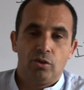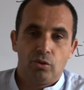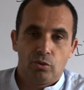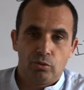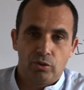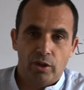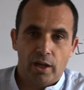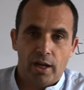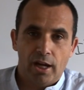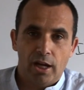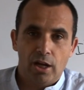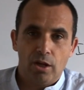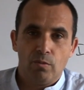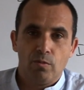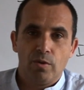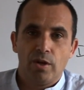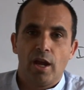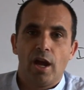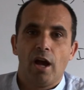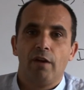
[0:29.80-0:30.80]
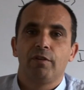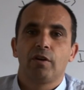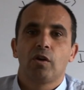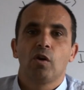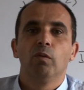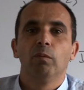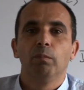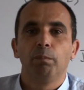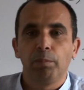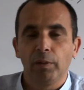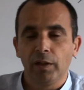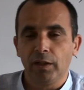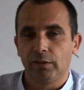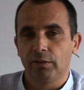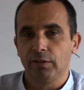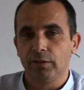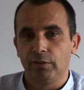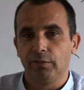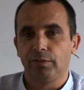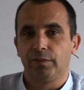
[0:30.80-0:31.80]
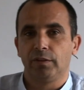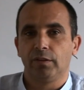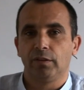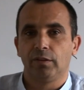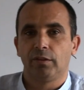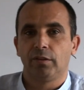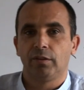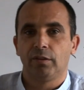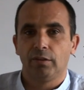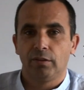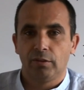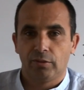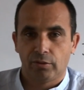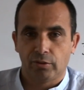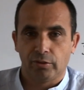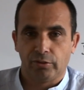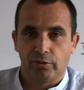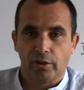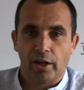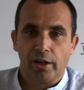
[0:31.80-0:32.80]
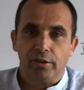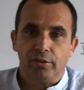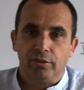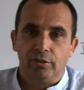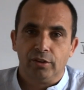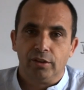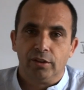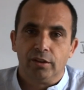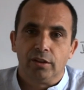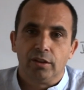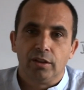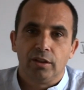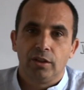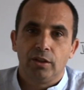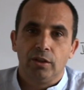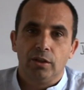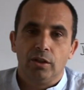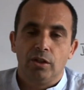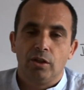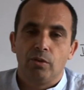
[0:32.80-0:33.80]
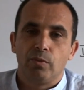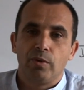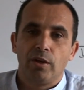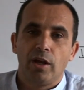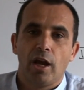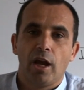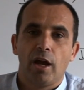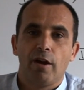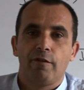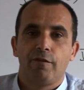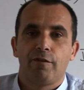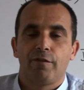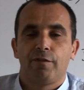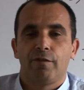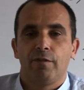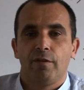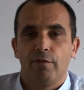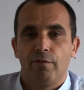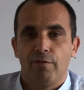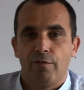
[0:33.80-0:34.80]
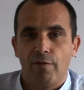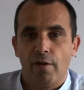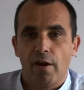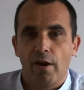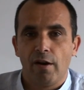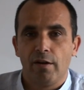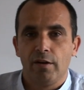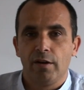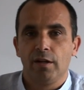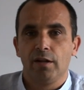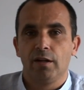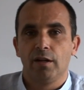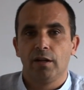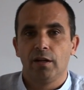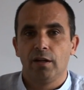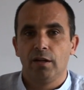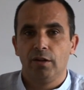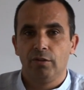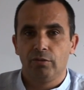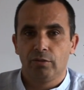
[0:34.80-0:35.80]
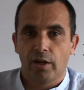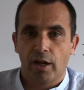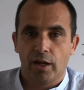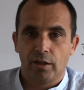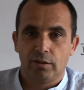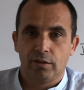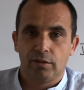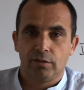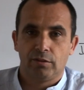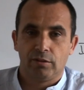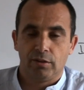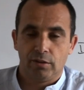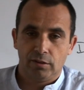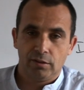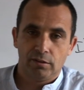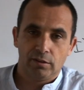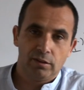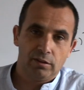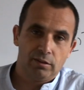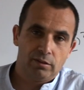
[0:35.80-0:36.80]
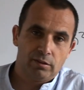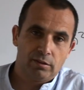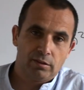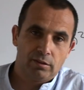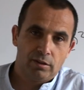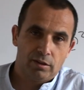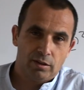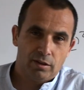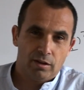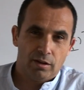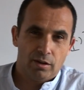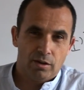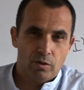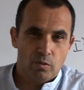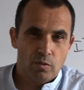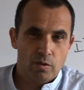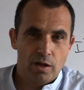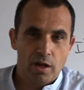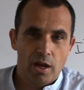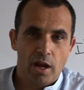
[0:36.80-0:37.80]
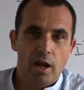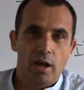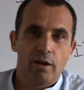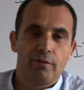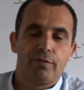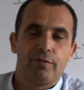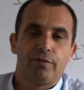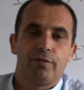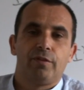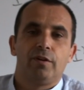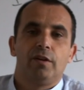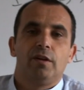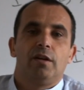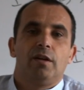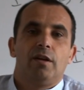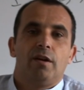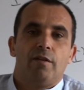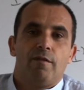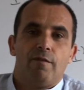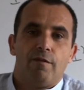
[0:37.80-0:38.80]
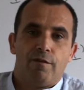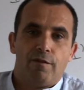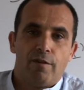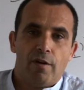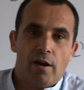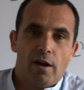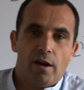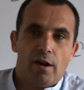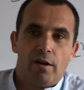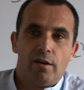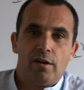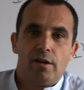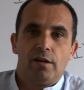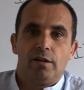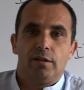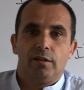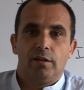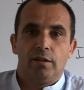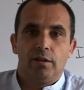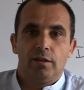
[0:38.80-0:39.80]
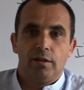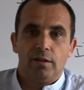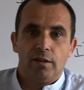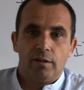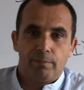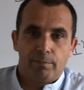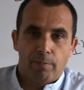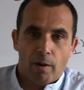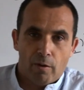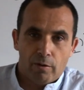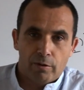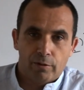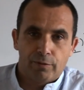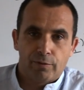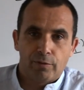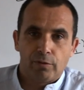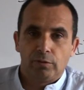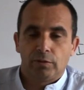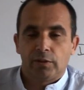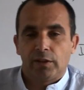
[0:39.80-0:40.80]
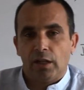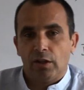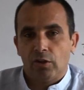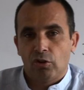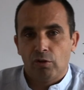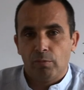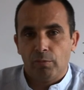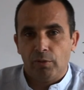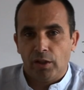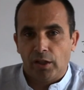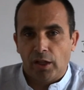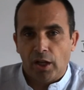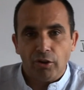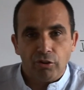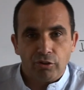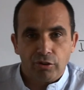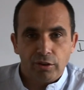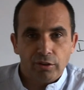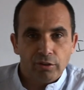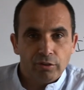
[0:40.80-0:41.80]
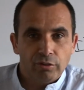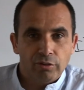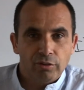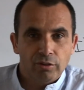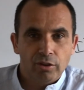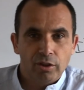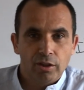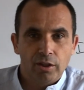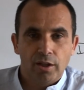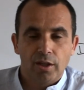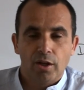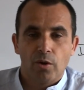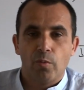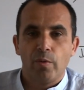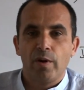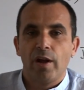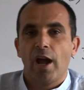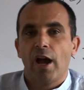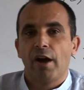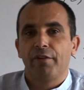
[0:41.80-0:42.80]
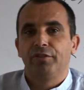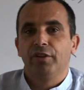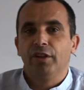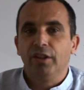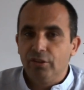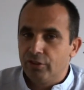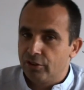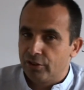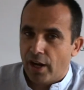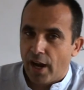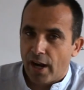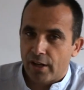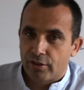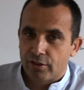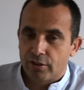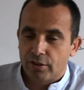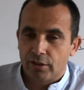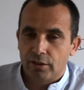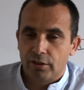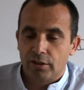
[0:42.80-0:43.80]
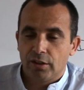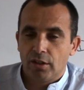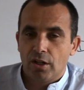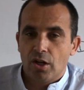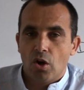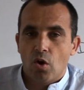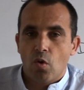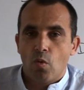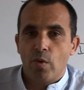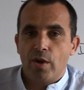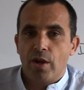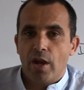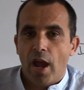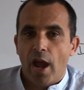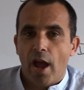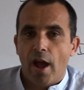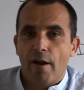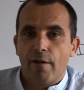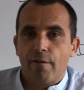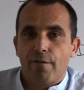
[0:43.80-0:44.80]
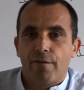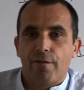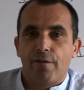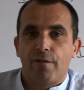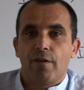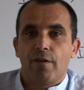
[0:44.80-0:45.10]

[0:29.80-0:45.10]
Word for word: Today we have a completely different society. We have very educated citizens, we have very powerful telecommunications, we have the internet, we have